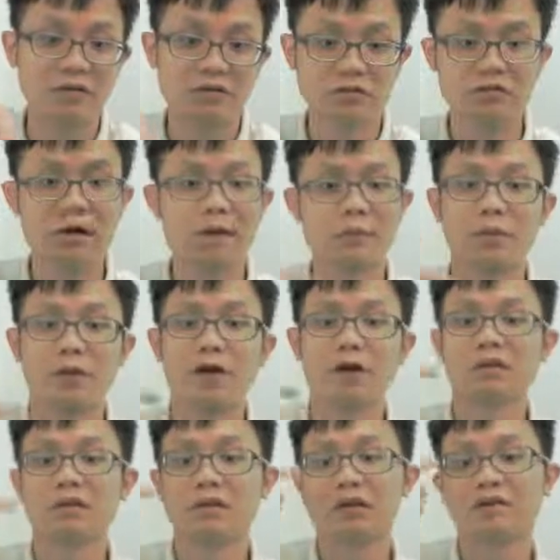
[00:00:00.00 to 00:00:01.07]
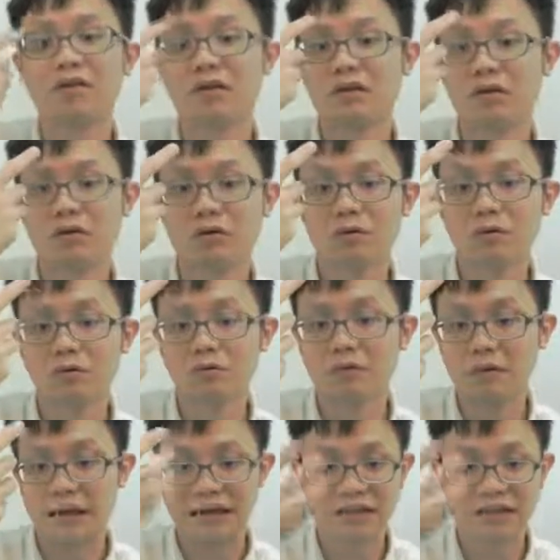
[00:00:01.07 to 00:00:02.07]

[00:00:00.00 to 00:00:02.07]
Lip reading: So I'm not giving you